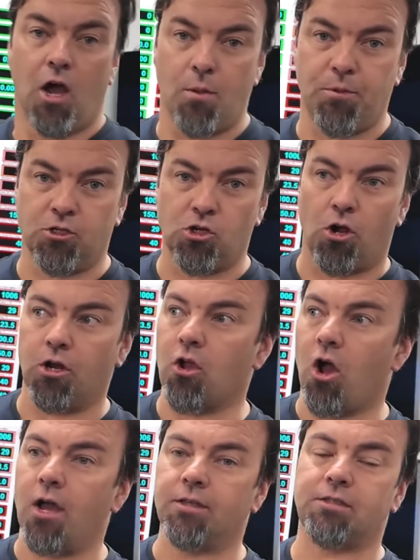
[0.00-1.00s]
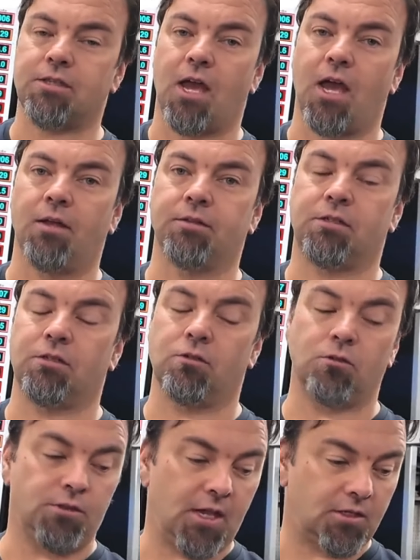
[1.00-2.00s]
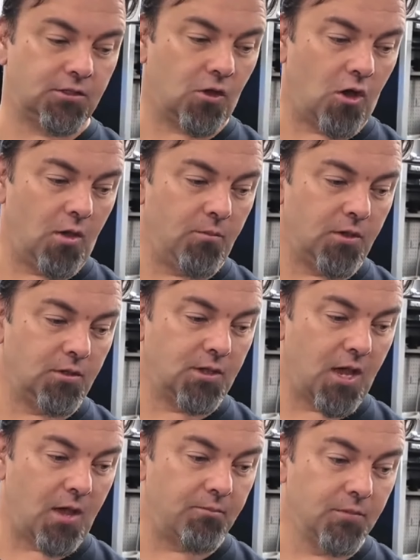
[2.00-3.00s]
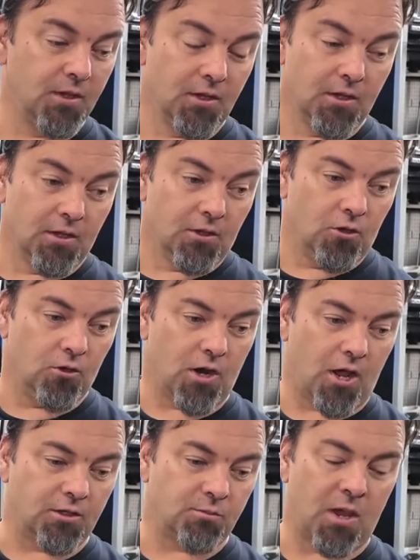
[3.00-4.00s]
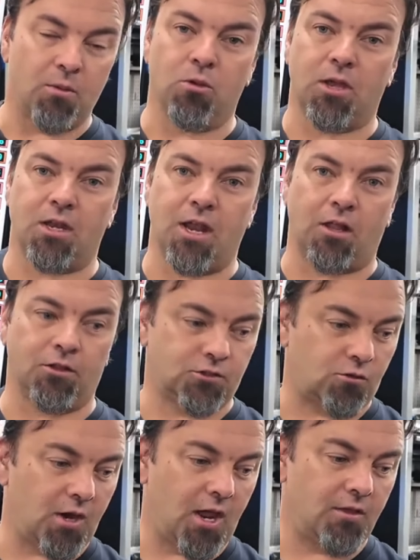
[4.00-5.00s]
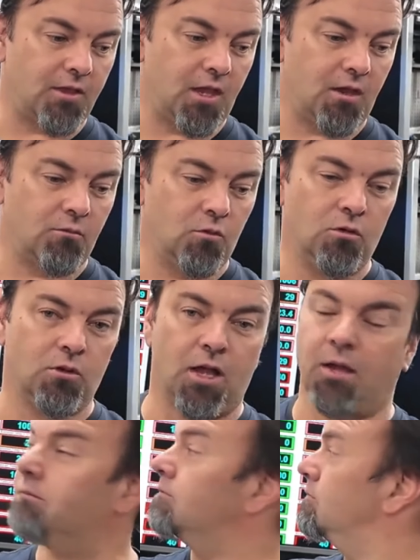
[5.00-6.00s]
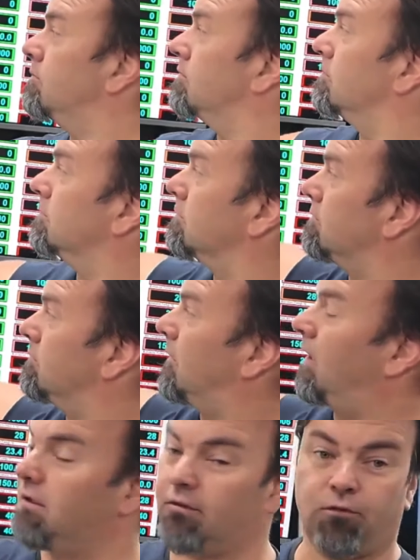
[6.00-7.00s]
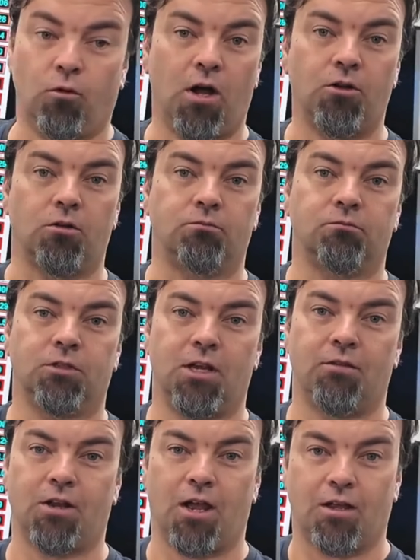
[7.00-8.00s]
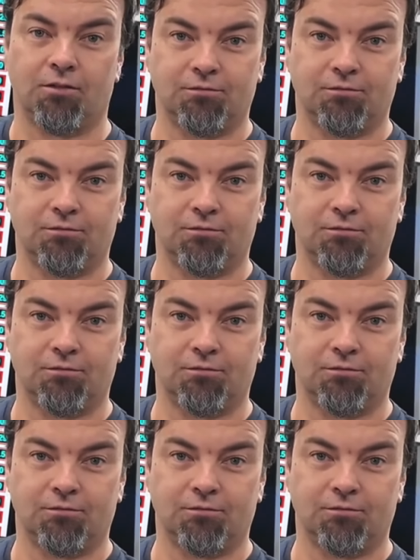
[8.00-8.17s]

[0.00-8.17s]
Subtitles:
hope you enjoyed it, guys. Until next time, and who knows, maybe we'll get an LS3 out there and we'll hit the 400. You never know.